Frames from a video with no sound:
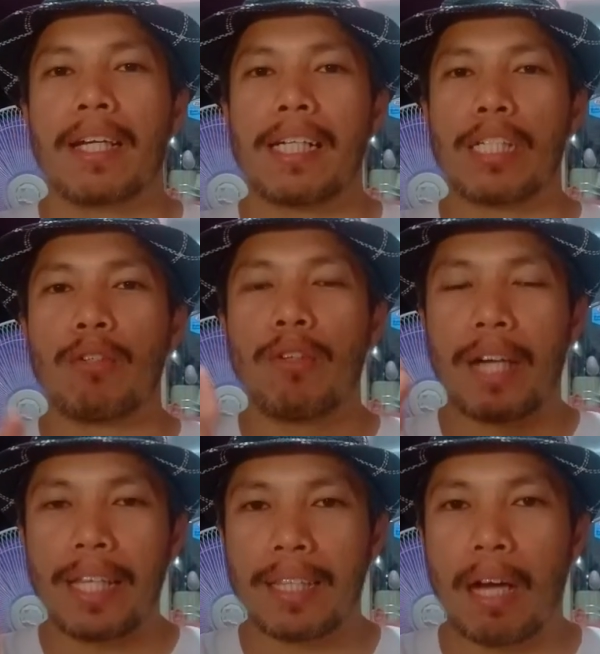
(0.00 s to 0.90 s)
Kasi kung
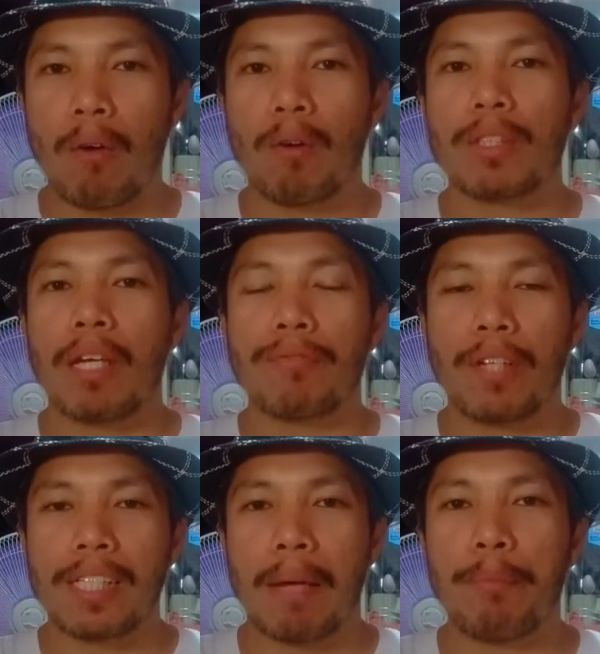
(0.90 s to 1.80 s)
right now, say
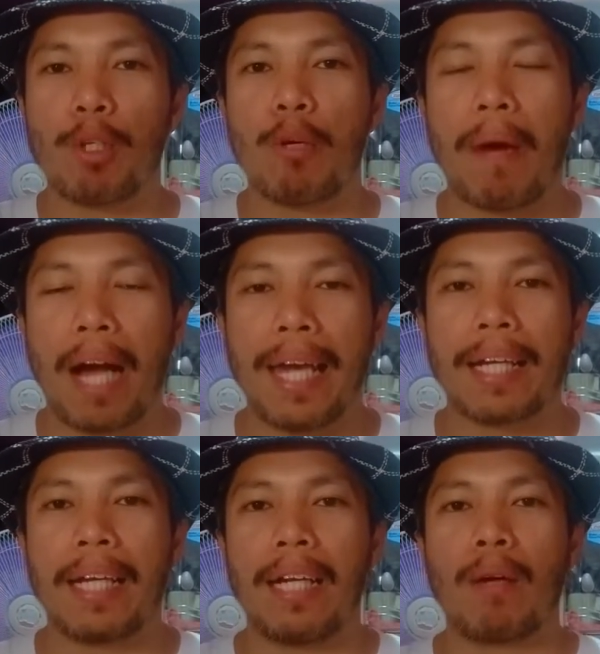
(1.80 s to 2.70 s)
for example,
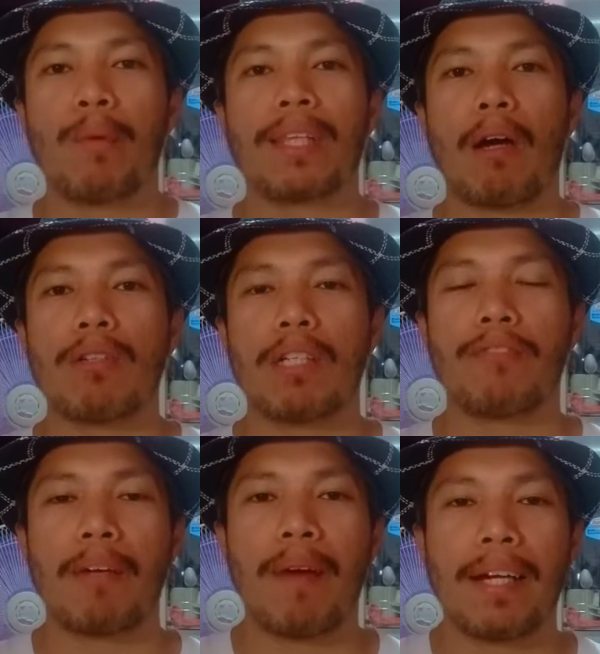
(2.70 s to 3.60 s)
kumakain ka na ng 1,500
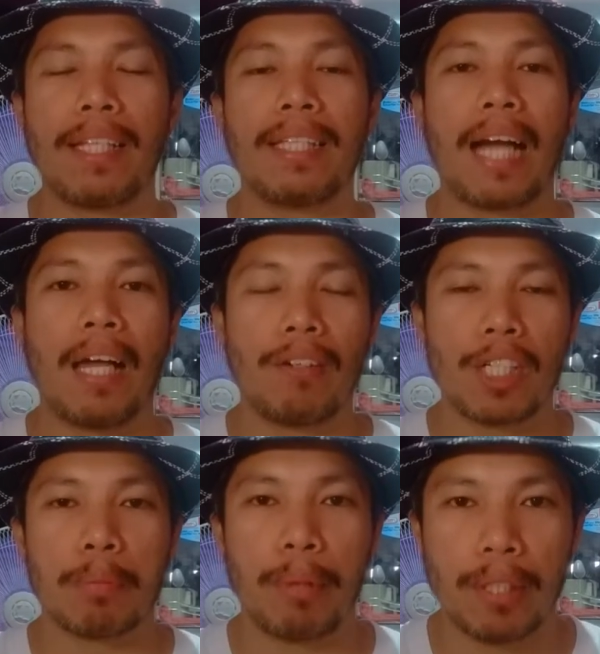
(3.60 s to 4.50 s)

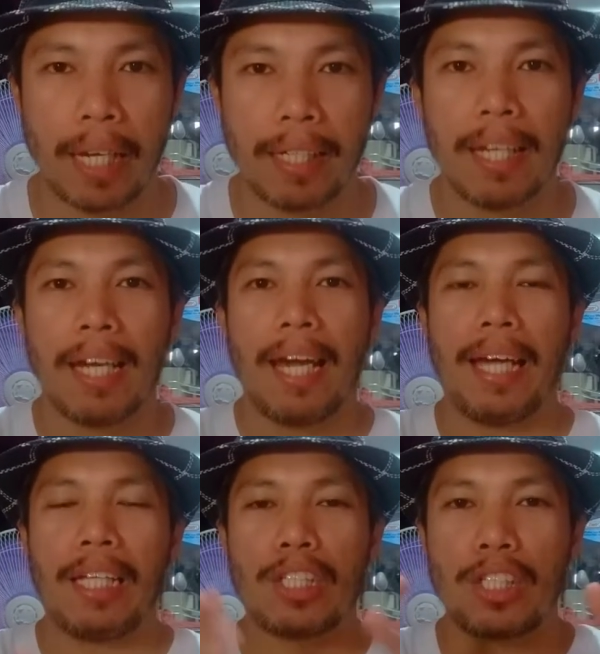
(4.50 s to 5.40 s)
calories per day
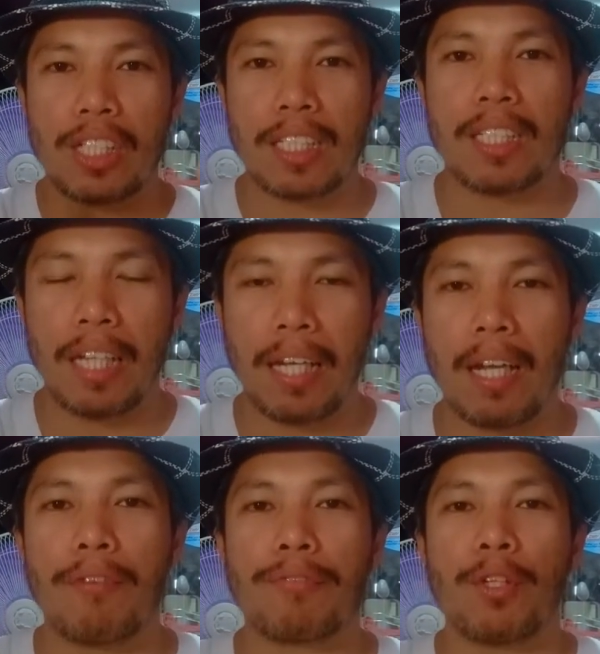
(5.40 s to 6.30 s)
and it's just
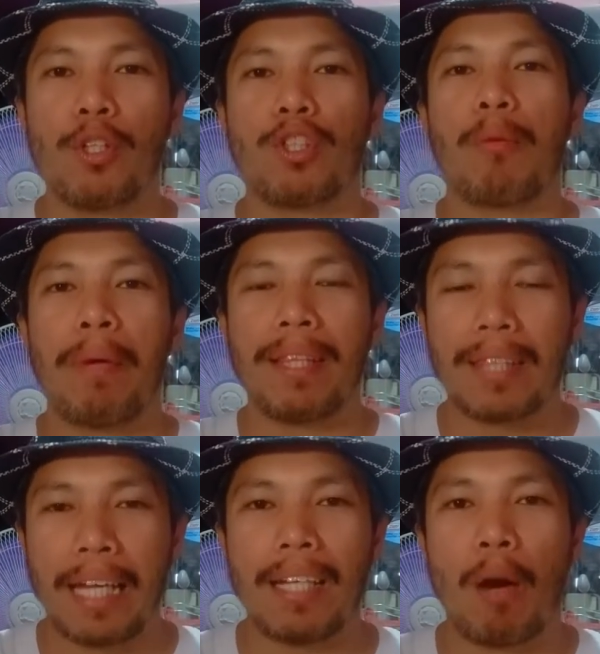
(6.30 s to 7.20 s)
enough for you to
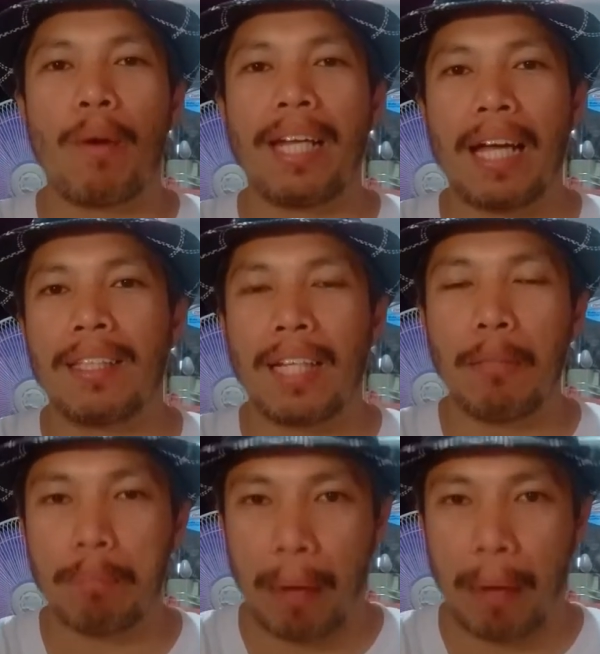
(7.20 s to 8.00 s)
maintain a 100